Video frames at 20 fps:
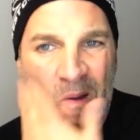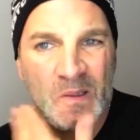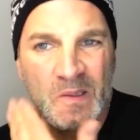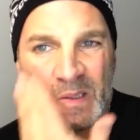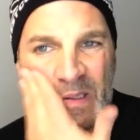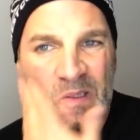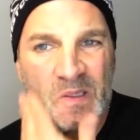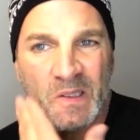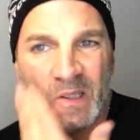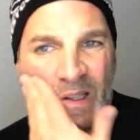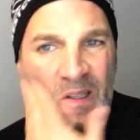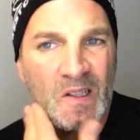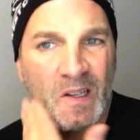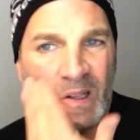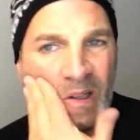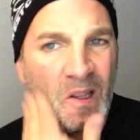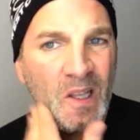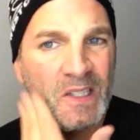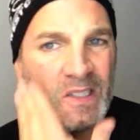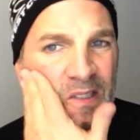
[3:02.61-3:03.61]
Just a light,
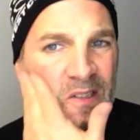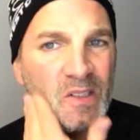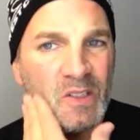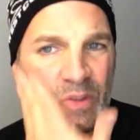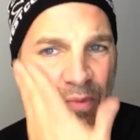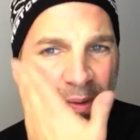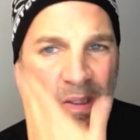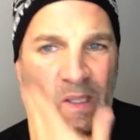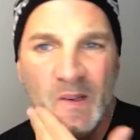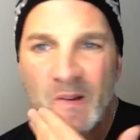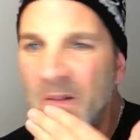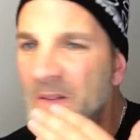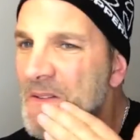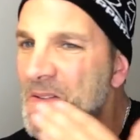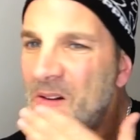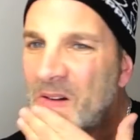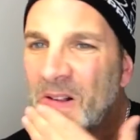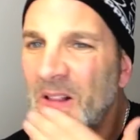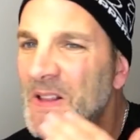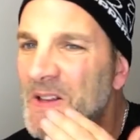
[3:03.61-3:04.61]
a light, sweet,
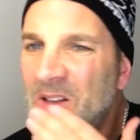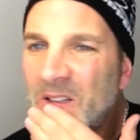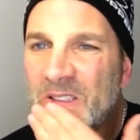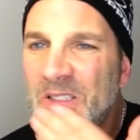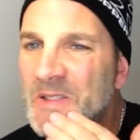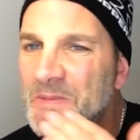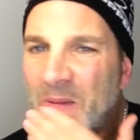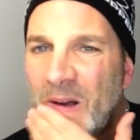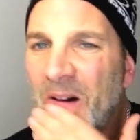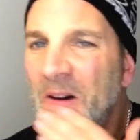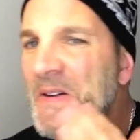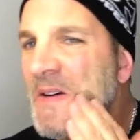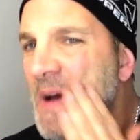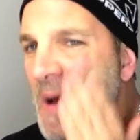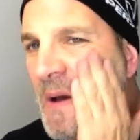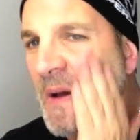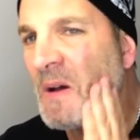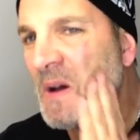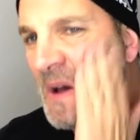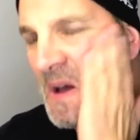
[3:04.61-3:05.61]
really good smell.
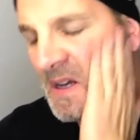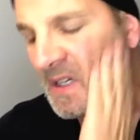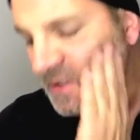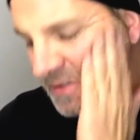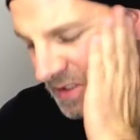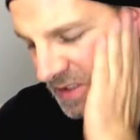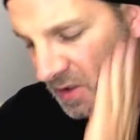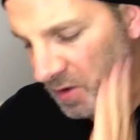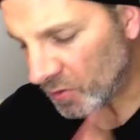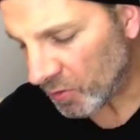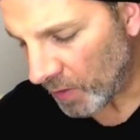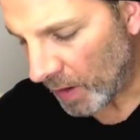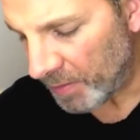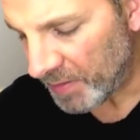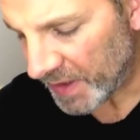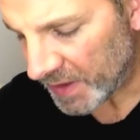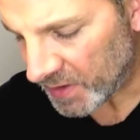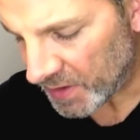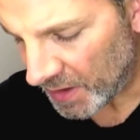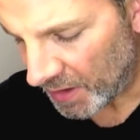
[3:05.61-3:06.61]
So I just rub
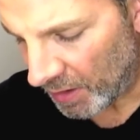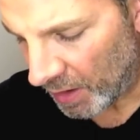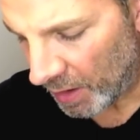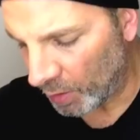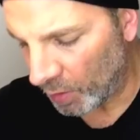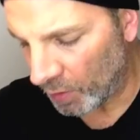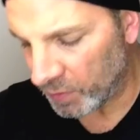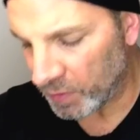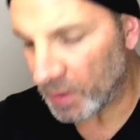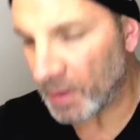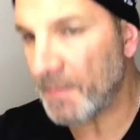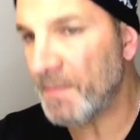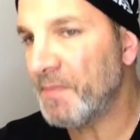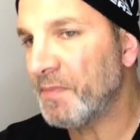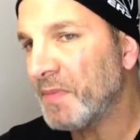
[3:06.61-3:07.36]
this in over.